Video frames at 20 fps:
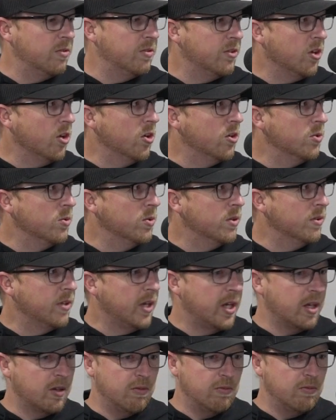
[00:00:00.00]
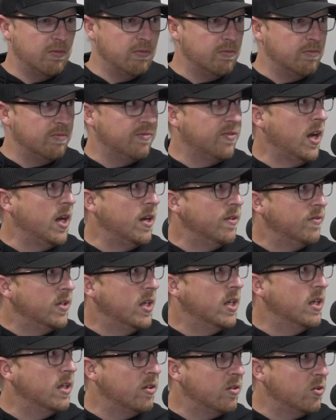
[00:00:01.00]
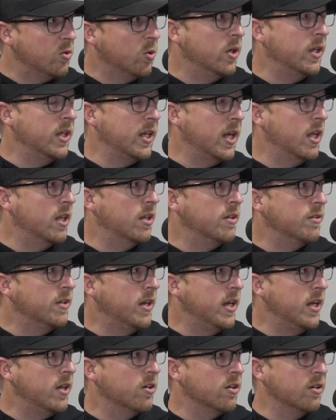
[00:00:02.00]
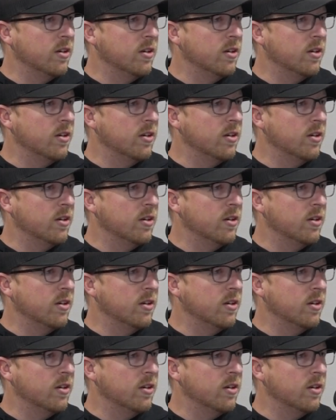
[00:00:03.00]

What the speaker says: starter was like 5, 10, 20 gallons an acre.